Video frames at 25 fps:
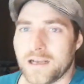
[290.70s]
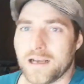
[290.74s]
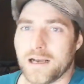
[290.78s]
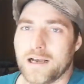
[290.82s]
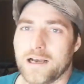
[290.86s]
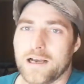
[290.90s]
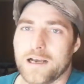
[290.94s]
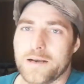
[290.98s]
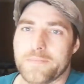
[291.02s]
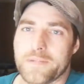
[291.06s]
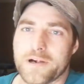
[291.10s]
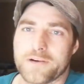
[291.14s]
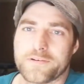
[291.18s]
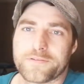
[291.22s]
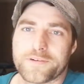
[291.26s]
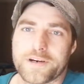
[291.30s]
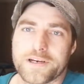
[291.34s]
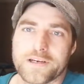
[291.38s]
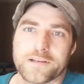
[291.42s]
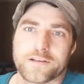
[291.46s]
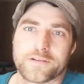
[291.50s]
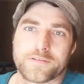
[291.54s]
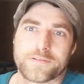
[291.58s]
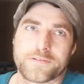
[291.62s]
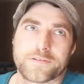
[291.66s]
A
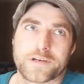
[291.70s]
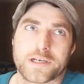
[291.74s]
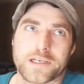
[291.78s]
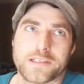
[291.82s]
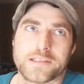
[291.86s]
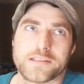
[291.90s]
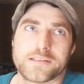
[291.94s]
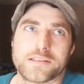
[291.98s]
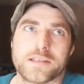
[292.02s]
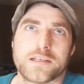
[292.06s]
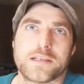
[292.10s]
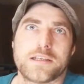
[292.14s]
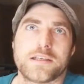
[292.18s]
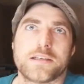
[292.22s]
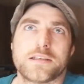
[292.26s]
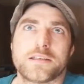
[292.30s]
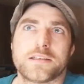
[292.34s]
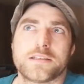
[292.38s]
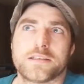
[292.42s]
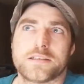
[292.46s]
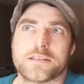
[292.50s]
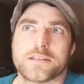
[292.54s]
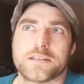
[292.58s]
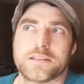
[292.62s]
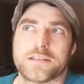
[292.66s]
friend of a friend
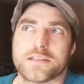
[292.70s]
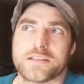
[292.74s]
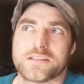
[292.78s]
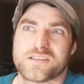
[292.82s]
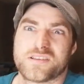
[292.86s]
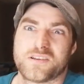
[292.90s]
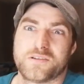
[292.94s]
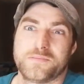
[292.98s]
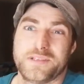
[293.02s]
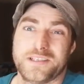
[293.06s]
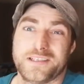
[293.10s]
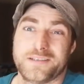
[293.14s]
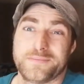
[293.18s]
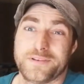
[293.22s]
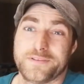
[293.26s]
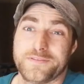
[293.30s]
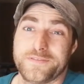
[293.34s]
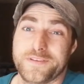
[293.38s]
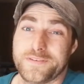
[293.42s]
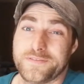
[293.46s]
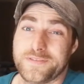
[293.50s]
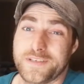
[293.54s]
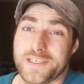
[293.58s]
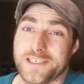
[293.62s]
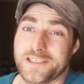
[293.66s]
has told me to give me
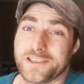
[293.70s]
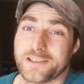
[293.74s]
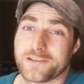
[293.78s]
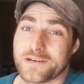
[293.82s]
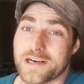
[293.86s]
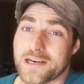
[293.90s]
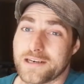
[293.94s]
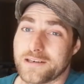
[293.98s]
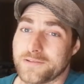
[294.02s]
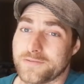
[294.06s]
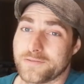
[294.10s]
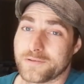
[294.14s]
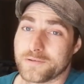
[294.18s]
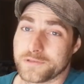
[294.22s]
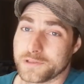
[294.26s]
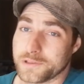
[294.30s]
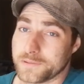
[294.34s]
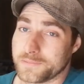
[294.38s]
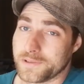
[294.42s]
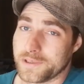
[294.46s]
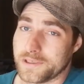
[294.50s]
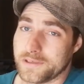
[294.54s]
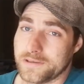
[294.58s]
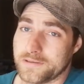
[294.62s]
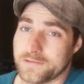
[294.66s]
15 grand for
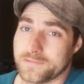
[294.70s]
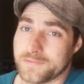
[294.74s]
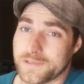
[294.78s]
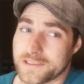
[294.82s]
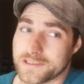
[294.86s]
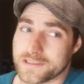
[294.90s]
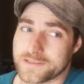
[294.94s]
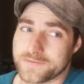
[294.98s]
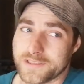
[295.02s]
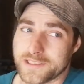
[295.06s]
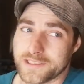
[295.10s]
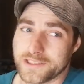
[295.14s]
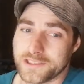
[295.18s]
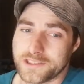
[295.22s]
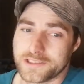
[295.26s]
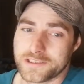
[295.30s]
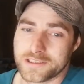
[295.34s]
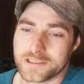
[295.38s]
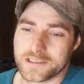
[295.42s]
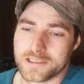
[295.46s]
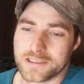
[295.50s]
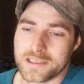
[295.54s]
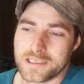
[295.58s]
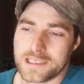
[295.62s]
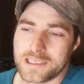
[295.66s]
Rupert when it's finished.
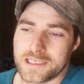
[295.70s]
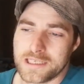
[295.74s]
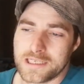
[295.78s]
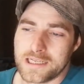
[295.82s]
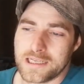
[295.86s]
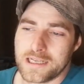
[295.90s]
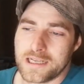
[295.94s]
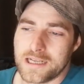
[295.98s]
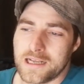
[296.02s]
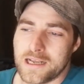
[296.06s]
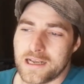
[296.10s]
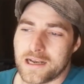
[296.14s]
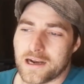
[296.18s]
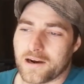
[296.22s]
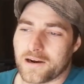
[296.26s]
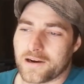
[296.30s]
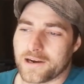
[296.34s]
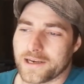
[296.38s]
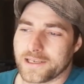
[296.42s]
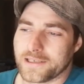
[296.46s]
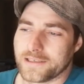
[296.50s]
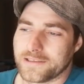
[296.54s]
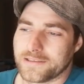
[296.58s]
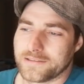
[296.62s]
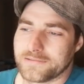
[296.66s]

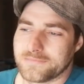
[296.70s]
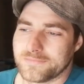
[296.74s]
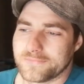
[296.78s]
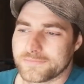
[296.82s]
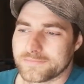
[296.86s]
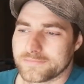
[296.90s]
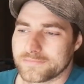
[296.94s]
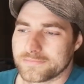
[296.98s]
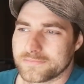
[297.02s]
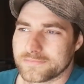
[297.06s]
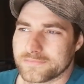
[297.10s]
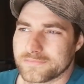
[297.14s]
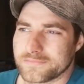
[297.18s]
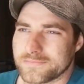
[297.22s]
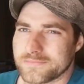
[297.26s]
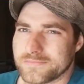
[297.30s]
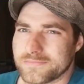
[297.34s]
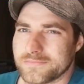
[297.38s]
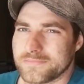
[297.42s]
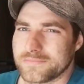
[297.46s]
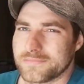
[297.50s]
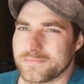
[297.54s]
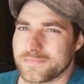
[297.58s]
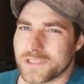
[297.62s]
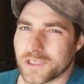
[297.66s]
I
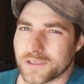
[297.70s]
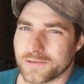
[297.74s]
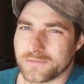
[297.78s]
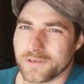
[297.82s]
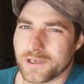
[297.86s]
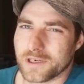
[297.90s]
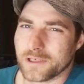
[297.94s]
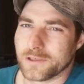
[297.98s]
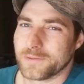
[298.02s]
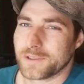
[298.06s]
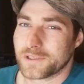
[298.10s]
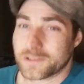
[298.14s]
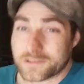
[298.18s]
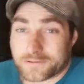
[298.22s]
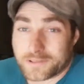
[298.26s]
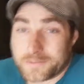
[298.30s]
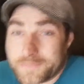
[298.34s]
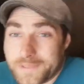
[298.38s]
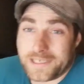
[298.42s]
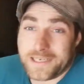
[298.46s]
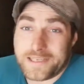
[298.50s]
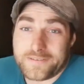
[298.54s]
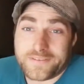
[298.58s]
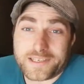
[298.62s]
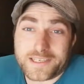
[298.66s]
don't know, because I'm going
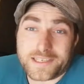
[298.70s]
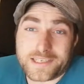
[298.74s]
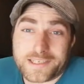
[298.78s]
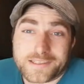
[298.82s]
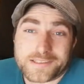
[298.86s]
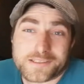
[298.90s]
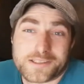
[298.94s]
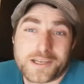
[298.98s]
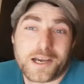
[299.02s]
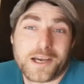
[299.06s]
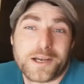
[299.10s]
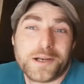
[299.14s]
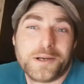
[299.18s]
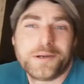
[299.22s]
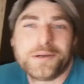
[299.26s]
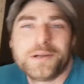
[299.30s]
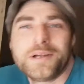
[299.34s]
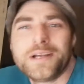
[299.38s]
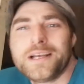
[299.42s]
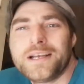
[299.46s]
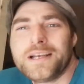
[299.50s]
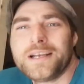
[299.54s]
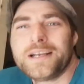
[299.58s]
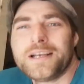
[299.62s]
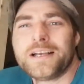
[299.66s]
to be living in it, so
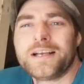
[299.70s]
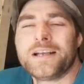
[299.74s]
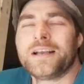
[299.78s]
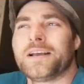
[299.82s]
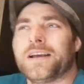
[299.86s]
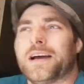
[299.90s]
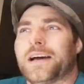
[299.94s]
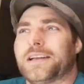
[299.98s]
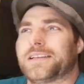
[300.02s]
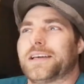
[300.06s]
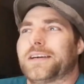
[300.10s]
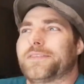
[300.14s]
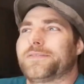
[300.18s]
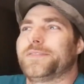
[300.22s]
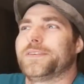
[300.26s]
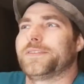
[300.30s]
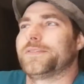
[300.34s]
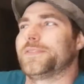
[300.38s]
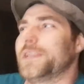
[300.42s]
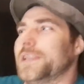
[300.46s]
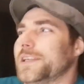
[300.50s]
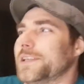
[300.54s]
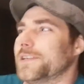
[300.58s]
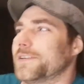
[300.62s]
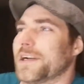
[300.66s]
I'd have
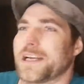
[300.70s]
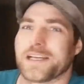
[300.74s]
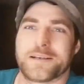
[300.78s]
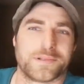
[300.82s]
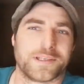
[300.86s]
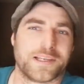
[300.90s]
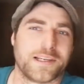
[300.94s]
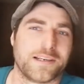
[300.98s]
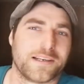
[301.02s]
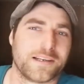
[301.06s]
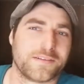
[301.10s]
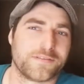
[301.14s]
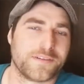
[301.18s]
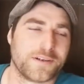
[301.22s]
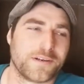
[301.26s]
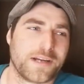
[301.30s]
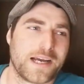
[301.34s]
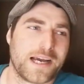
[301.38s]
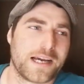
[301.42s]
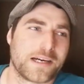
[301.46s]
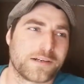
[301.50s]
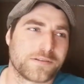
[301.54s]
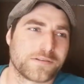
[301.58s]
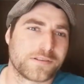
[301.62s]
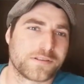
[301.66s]
15 grand, but then I'd have no
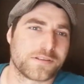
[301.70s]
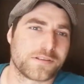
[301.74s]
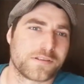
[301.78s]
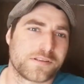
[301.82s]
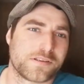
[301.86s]
house.